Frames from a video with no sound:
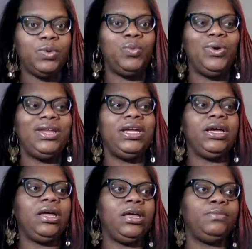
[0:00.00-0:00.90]
when
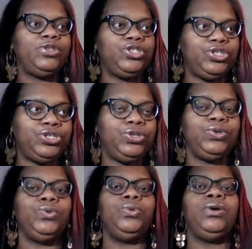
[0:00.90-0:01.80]
it comes
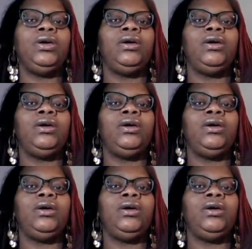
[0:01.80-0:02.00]
to